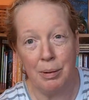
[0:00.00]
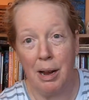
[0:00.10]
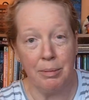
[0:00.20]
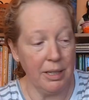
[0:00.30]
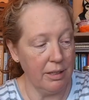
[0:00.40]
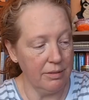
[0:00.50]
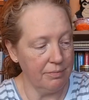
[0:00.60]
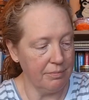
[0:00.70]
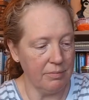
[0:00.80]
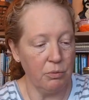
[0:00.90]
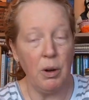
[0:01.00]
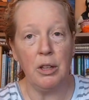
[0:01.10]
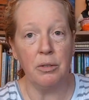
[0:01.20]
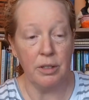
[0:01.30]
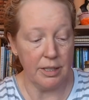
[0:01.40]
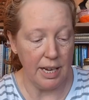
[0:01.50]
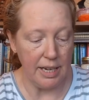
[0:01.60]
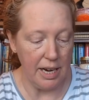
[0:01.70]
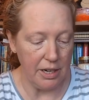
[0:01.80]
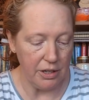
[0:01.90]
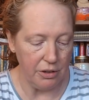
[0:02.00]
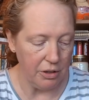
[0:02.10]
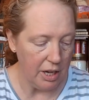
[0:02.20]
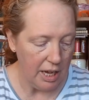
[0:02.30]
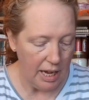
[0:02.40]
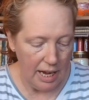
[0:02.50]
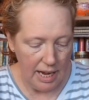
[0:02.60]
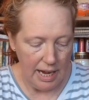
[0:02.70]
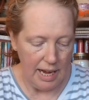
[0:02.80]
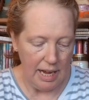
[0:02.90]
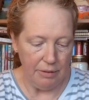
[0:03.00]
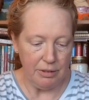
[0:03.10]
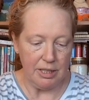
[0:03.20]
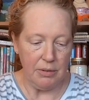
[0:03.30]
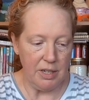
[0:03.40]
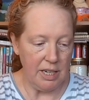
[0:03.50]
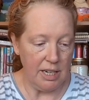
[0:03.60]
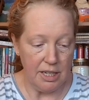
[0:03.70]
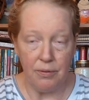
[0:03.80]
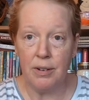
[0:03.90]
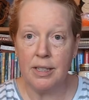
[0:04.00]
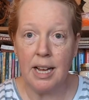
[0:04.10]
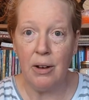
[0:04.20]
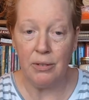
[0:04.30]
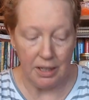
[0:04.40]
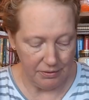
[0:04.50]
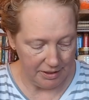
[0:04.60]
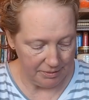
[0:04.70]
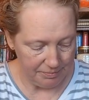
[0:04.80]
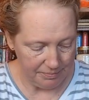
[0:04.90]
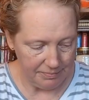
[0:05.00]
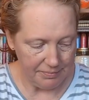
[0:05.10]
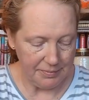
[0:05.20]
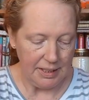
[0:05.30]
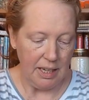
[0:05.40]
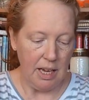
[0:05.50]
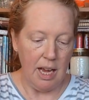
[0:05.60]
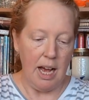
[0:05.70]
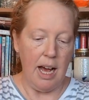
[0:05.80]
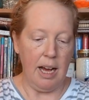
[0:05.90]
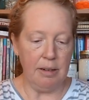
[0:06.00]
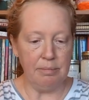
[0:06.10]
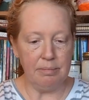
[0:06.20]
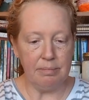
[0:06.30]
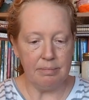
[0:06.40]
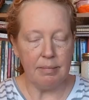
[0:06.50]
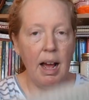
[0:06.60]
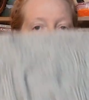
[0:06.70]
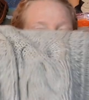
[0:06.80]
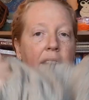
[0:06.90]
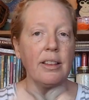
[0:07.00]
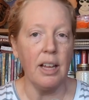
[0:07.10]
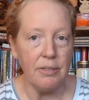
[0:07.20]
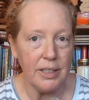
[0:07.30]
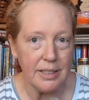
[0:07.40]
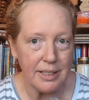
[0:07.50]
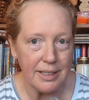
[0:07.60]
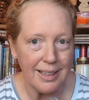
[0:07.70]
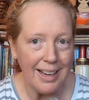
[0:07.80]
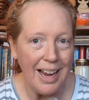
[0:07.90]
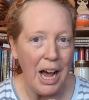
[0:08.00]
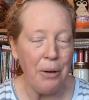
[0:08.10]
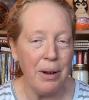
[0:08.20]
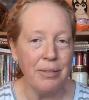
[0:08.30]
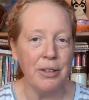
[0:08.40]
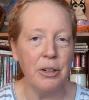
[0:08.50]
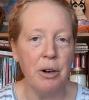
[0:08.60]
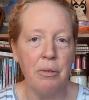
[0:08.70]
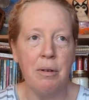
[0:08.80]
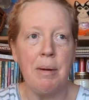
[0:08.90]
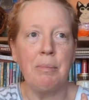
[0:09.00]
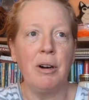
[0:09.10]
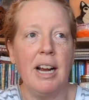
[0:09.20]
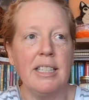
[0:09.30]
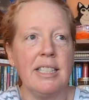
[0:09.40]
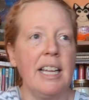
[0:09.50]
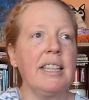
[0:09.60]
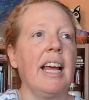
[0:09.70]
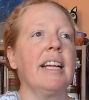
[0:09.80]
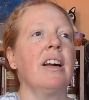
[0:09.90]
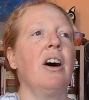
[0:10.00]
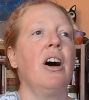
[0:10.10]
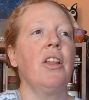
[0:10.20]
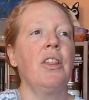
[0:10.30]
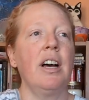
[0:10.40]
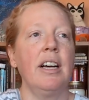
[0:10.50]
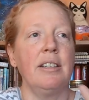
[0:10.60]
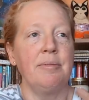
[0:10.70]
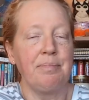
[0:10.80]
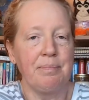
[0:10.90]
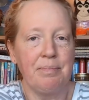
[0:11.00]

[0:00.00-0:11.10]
probably well over a decade ago. I was living in a different town even. I love it. However, remember I said that all the